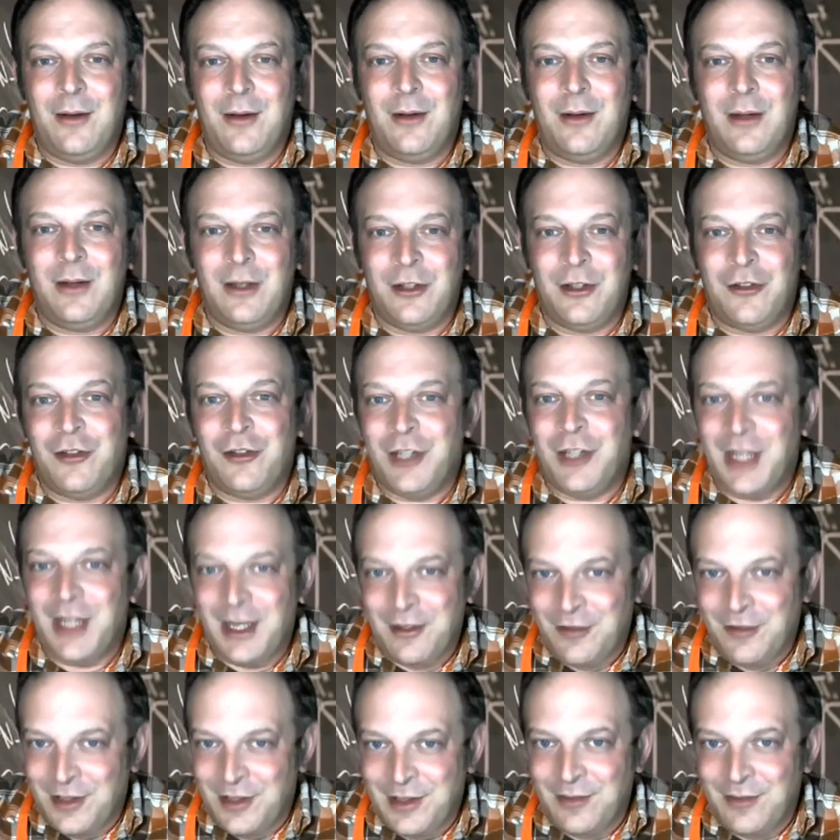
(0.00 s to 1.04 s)
the
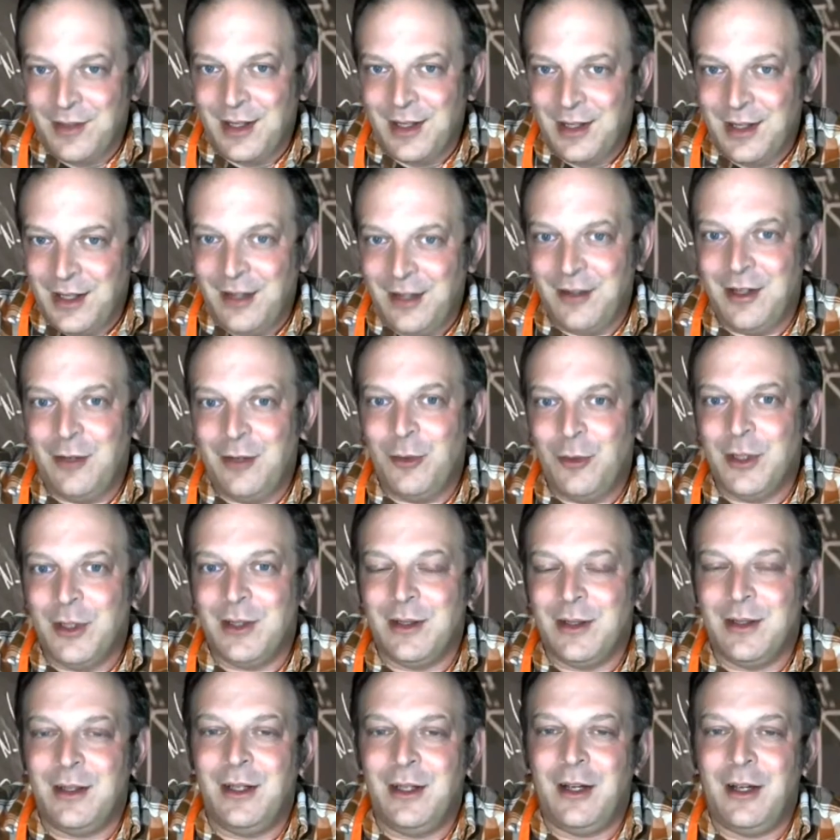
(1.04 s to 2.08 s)
trajectories of the theory. What's
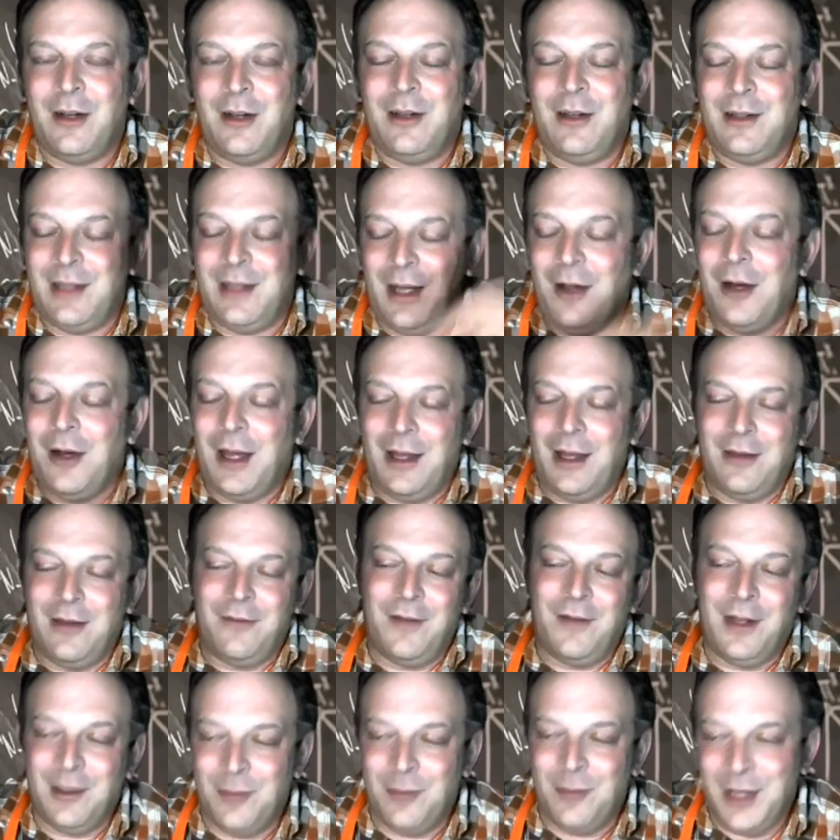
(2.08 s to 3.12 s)
you say, okay, the
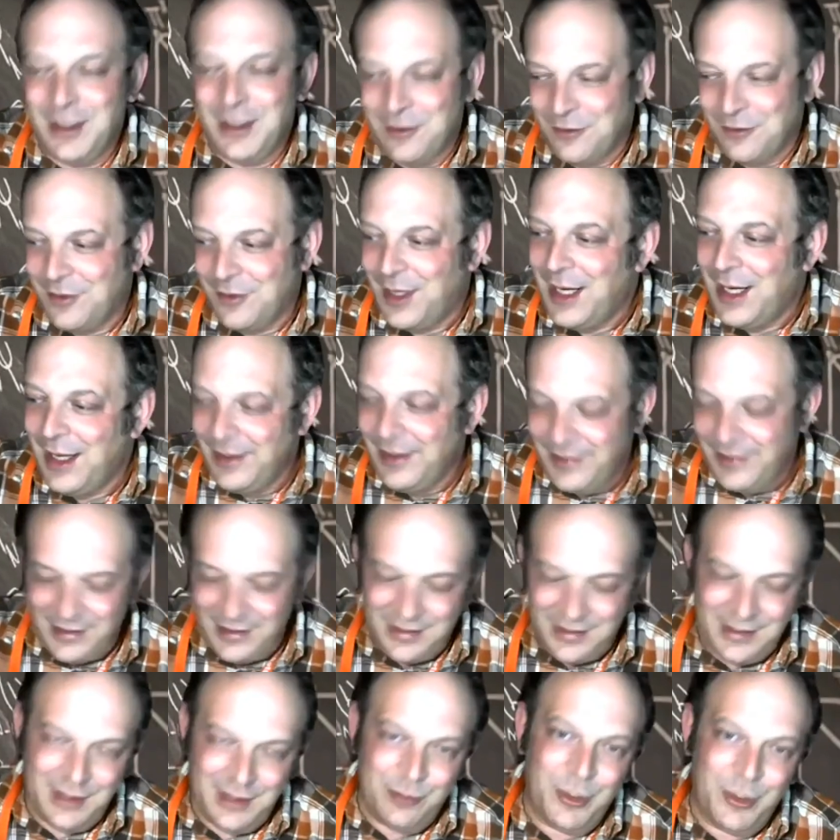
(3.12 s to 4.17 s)
fundamental reality
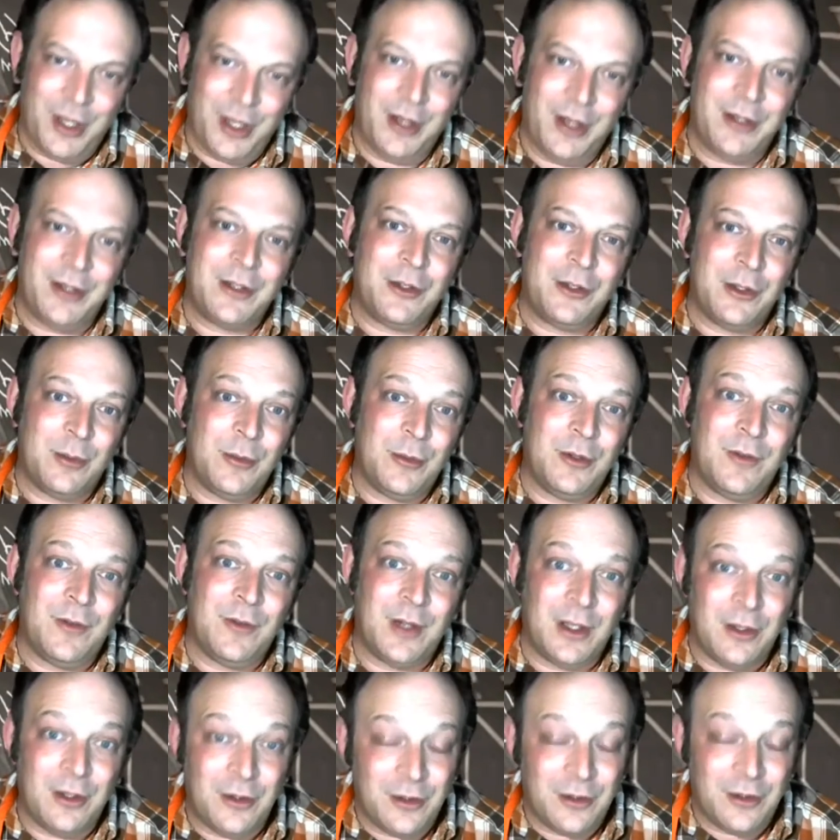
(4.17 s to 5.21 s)
is these particles
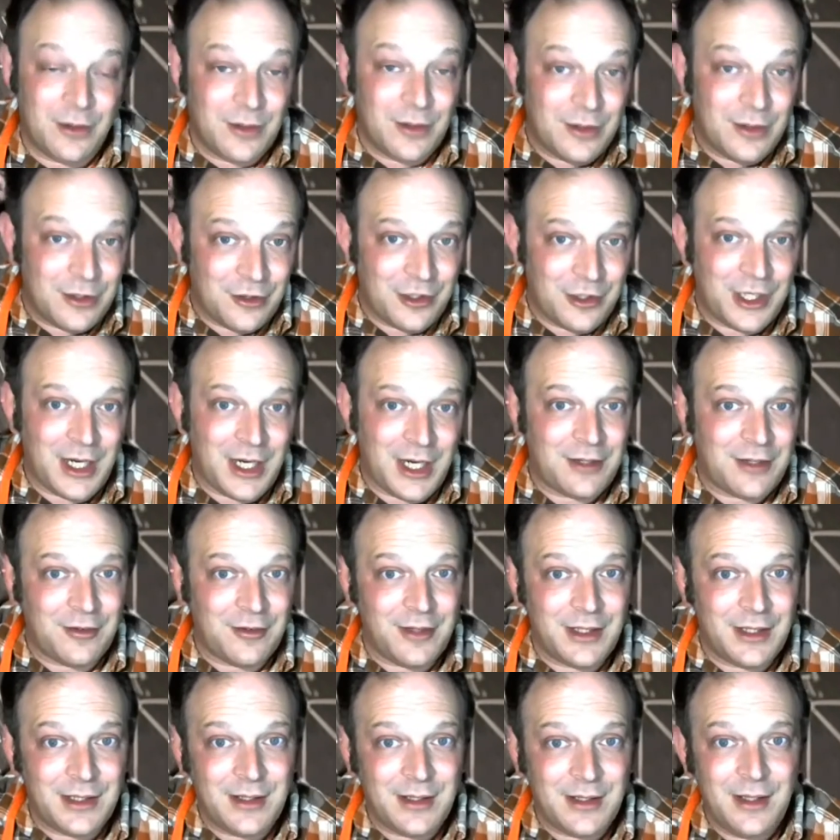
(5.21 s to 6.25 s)
moving along
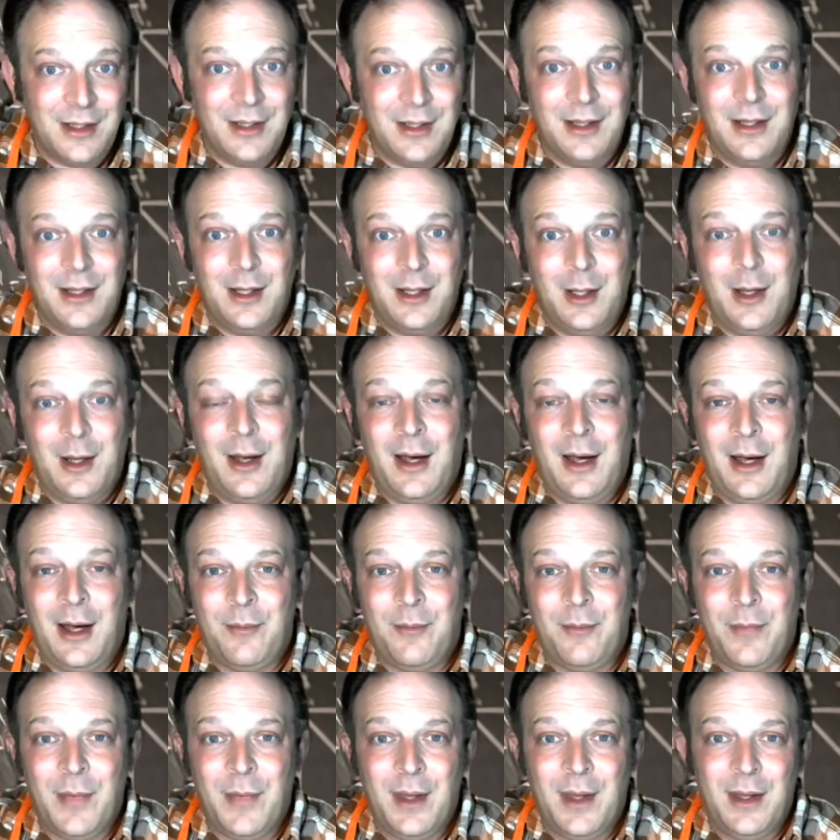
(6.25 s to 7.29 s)
trajectories.
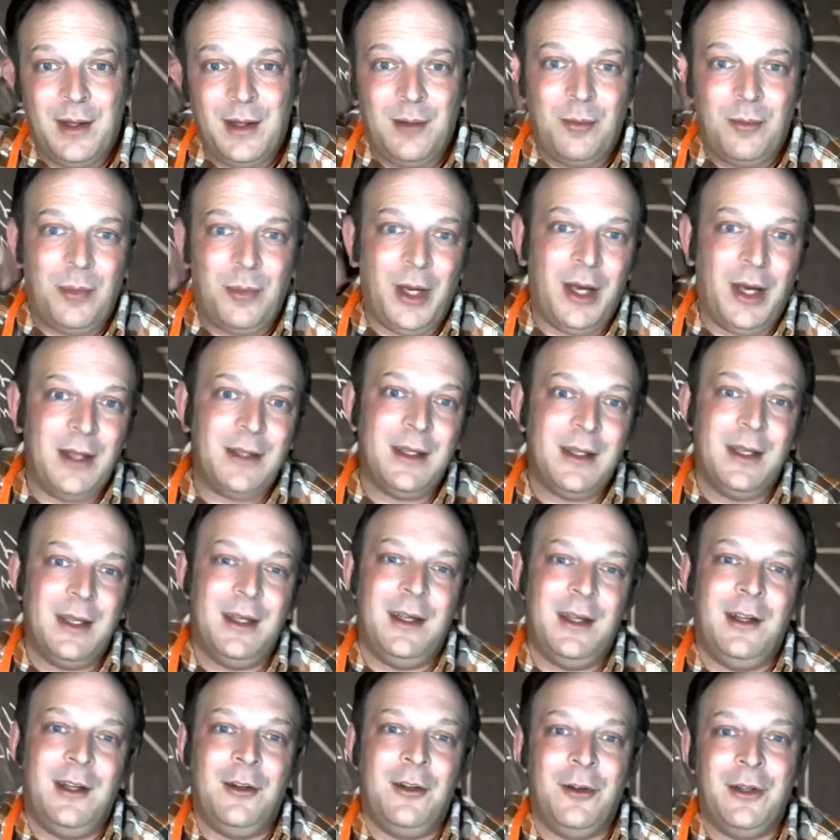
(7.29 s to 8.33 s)
But
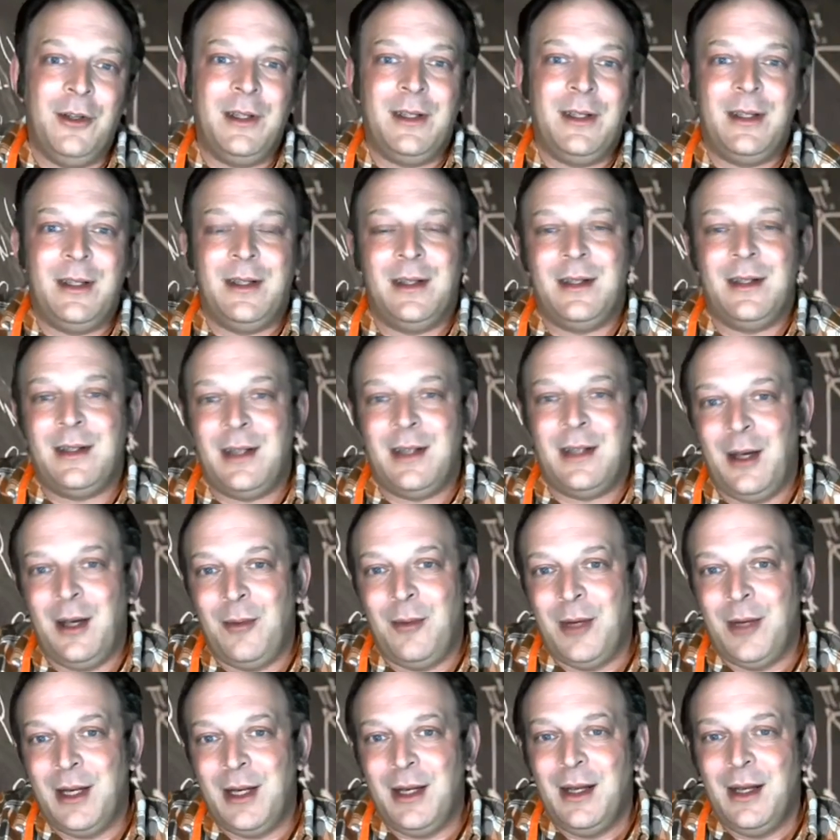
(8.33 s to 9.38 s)
in order to
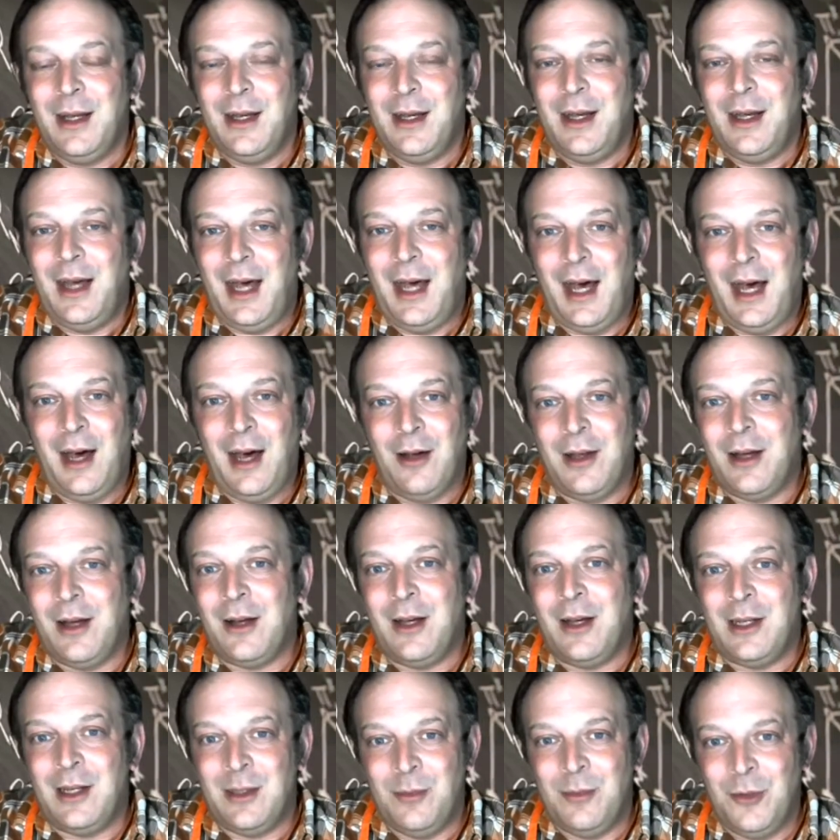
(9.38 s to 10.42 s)
determine how they're
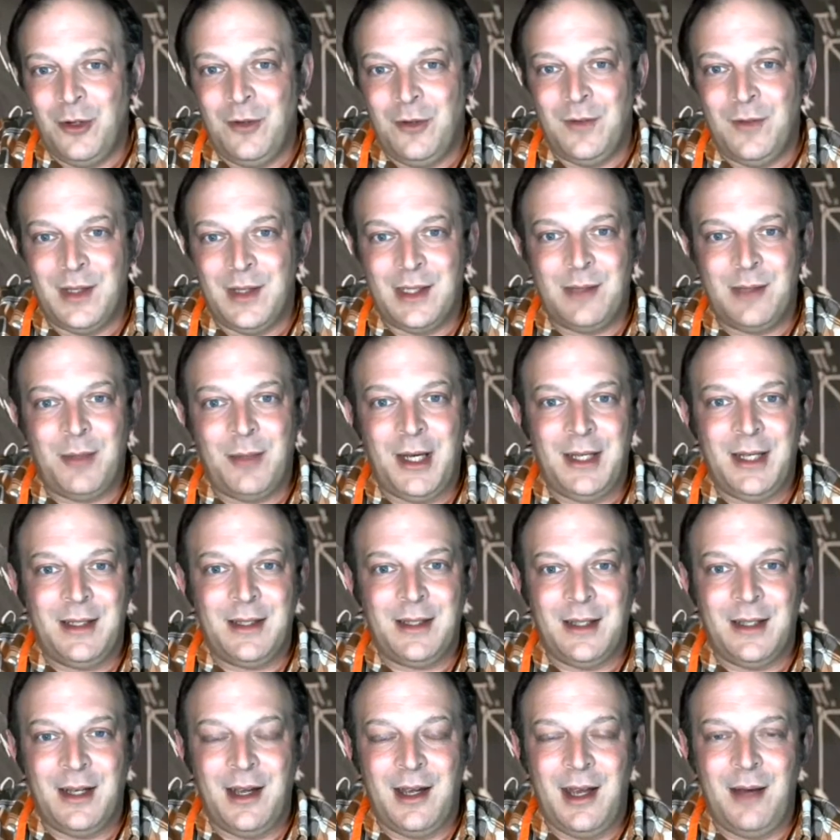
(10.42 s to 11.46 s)
going to move in
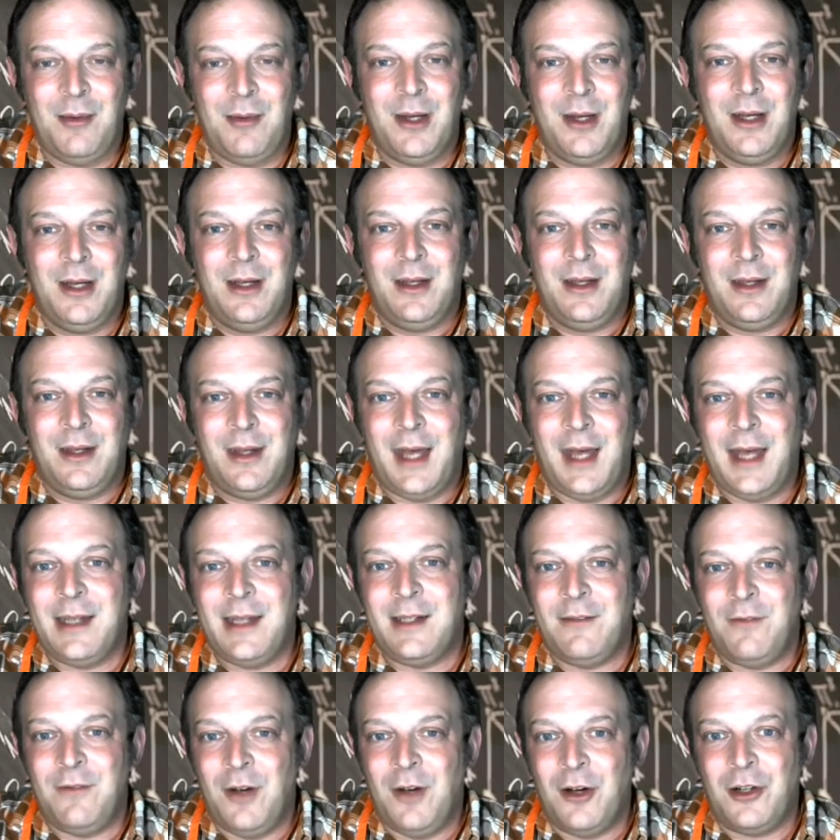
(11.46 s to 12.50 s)
space-time, that's
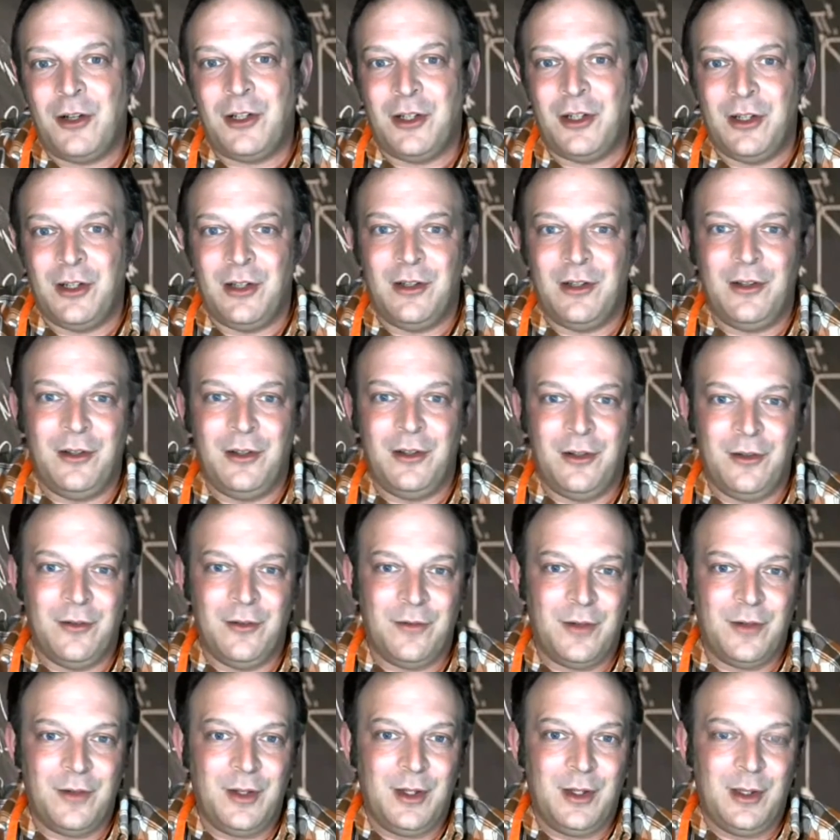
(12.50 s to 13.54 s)
a function
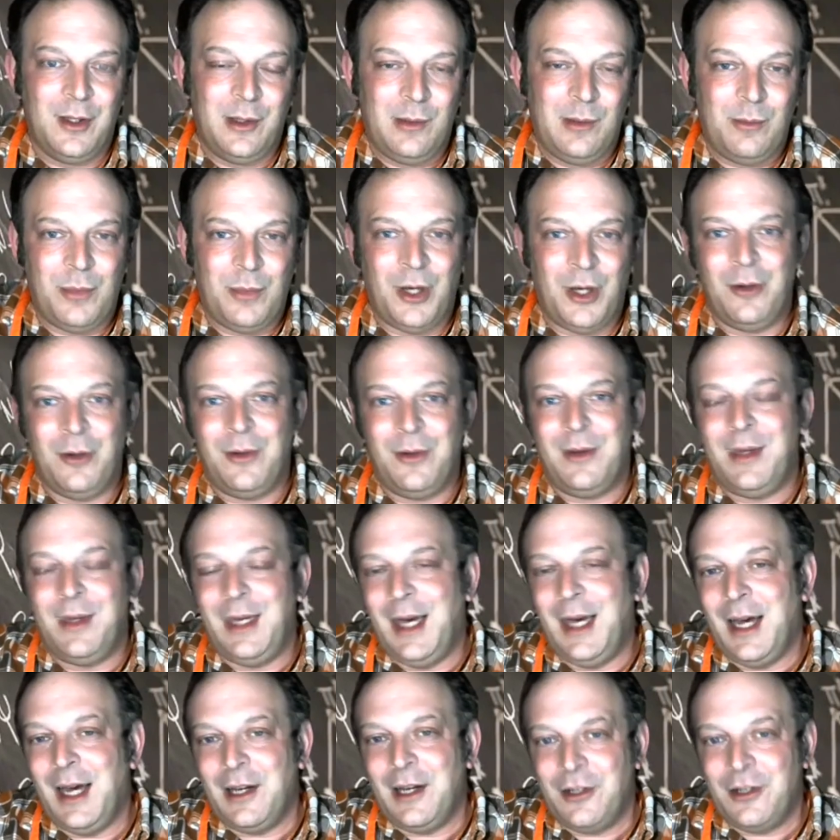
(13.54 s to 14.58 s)
of both the
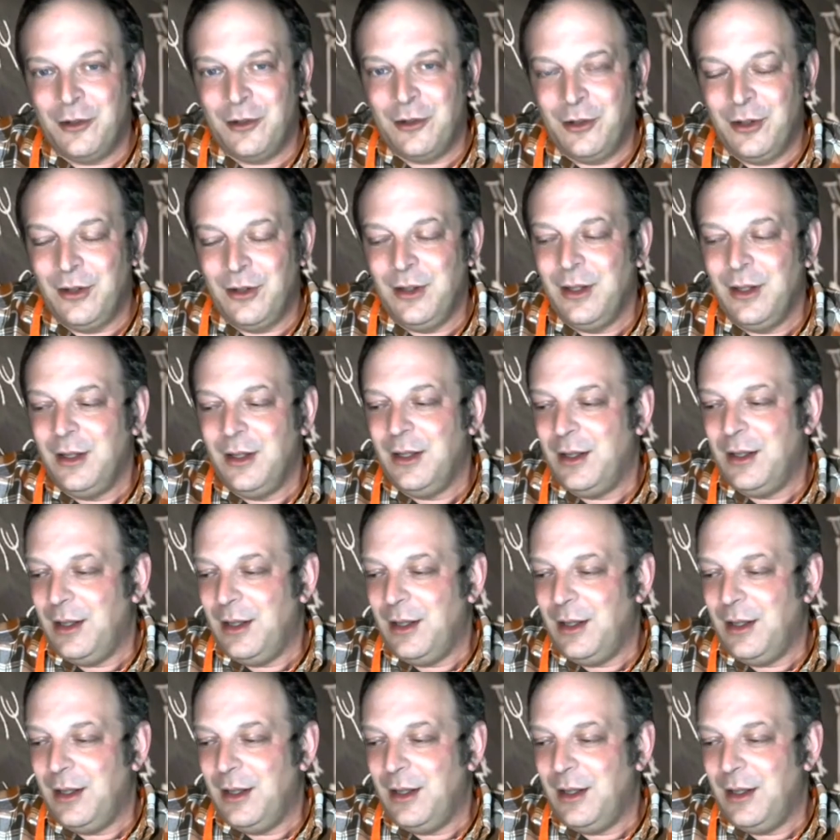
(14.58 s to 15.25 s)
actual